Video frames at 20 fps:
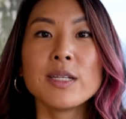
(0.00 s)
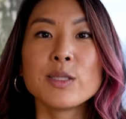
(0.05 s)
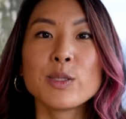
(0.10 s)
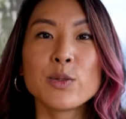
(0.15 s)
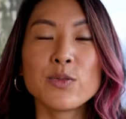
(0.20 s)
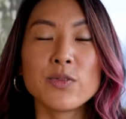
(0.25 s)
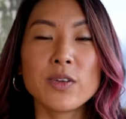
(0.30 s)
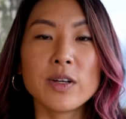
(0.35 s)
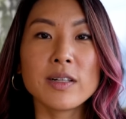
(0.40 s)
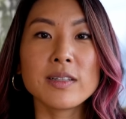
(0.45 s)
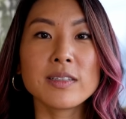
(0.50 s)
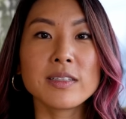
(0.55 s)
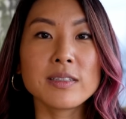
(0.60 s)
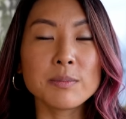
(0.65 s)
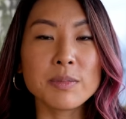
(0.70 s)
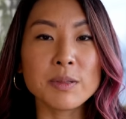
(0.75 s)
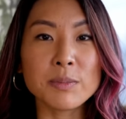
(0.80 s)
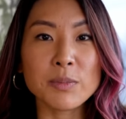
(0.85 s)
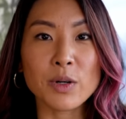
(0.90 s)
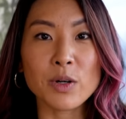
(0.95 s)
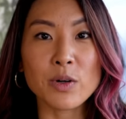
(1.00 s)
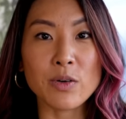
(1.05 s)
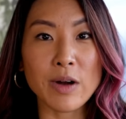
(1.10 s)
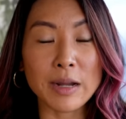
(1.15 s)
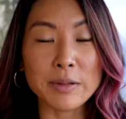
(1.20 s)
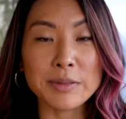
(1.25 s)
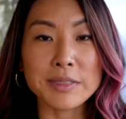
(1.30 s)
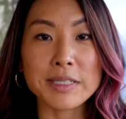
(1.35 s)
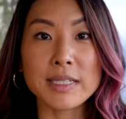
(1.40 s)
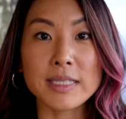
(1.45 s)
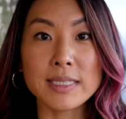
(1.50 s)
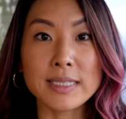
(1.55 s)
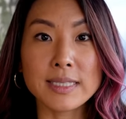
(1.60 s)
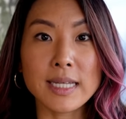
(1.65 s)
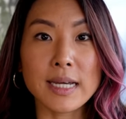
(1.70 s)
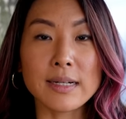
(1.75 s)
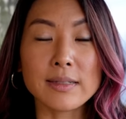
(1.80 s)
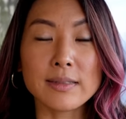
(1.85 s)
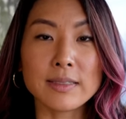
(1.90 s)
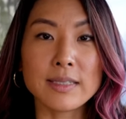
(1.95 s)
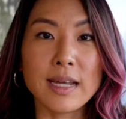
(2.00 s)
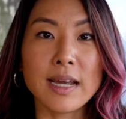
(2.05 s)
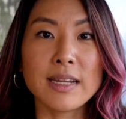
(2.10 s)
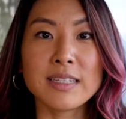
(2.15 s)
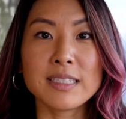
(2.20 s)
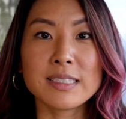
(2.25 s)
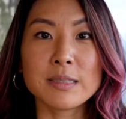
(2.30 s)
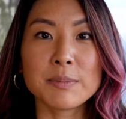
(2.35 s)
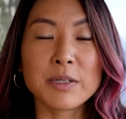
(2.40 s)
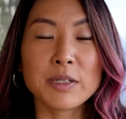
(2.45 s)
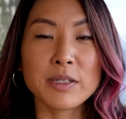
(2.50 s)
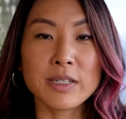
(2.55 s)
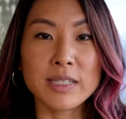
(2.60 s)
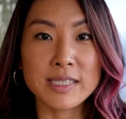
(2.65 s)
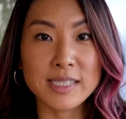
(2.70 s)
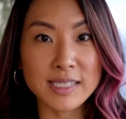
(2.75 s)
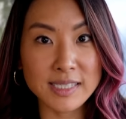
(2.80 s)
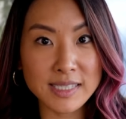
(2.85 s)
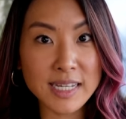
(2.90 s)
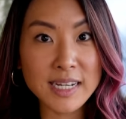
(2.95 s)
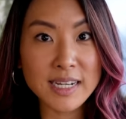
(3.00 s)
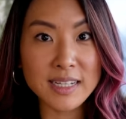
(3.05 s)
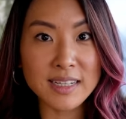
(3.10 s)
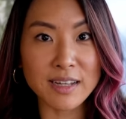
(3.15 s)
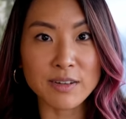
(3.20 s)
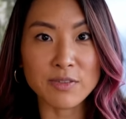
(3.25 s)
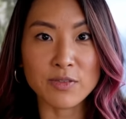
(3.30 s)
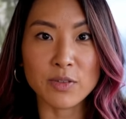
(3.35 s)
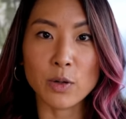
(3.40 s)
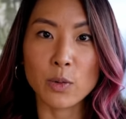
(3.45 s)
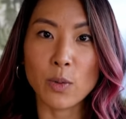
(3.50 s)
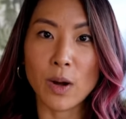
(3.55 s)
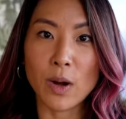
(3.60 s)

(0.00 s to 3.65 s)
to feel a little bit more grounded and settled and experience city life for a